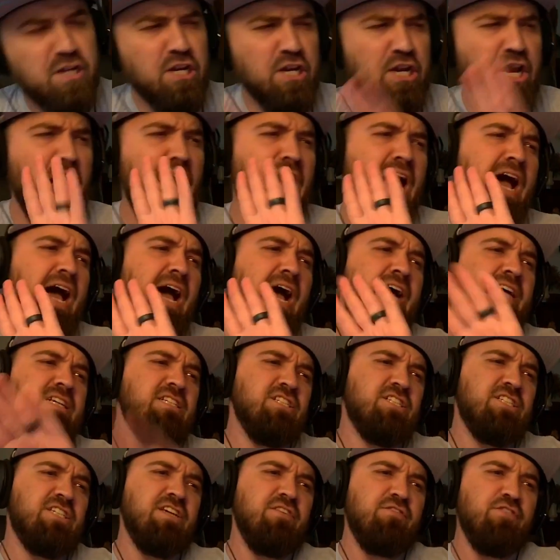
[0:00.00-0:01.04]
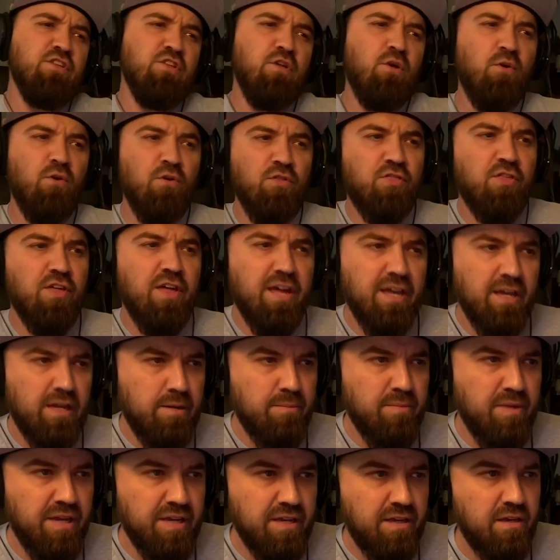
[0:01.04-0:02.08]
Nah, I'll just give you the whole thing. And
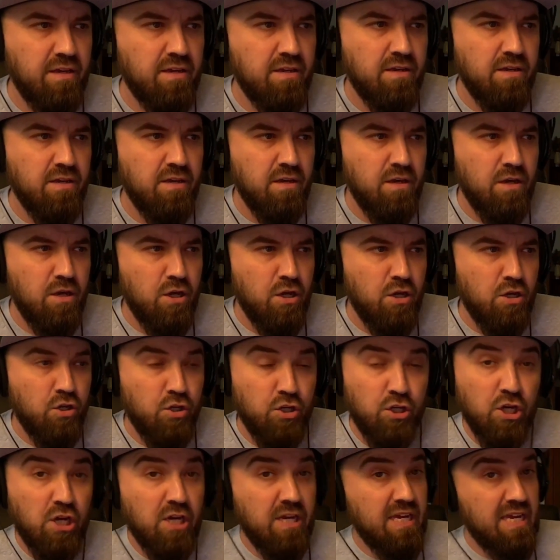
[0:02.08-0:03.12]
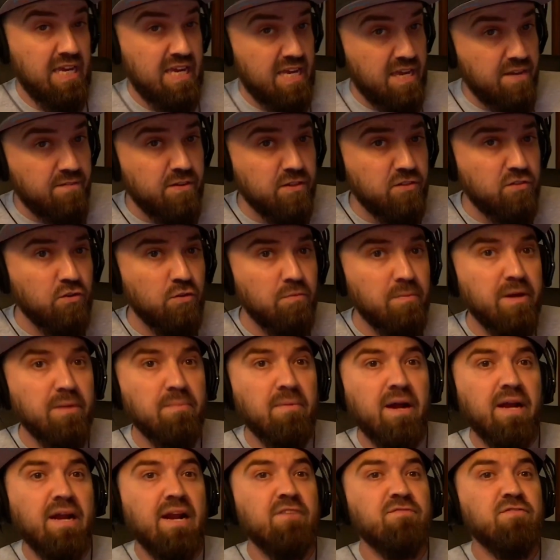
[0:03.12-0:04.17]
I'm like, you going to give it to me, or am
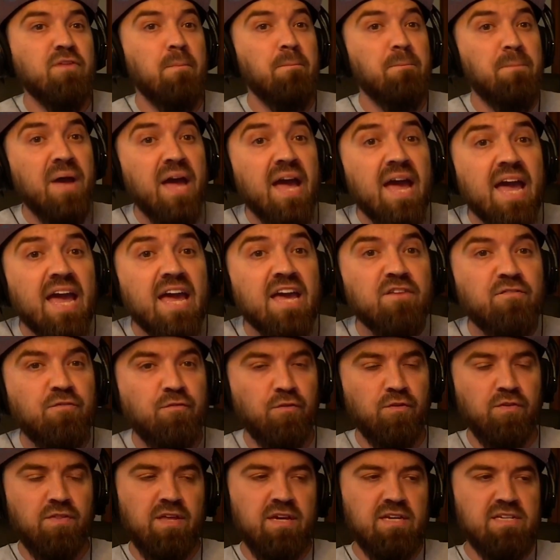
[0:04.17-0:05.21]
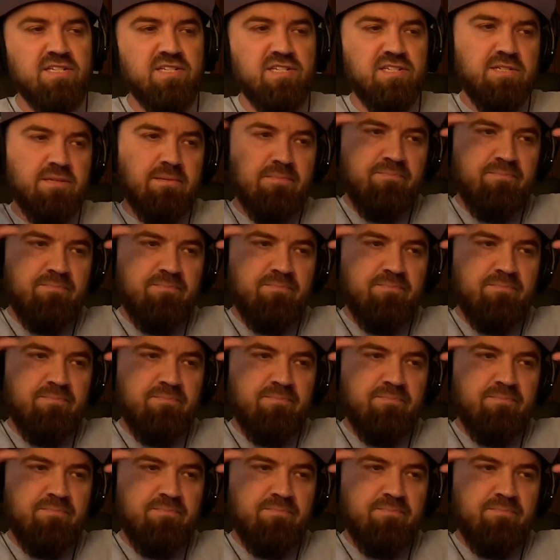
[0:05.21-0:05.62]
I going to have to pay for this?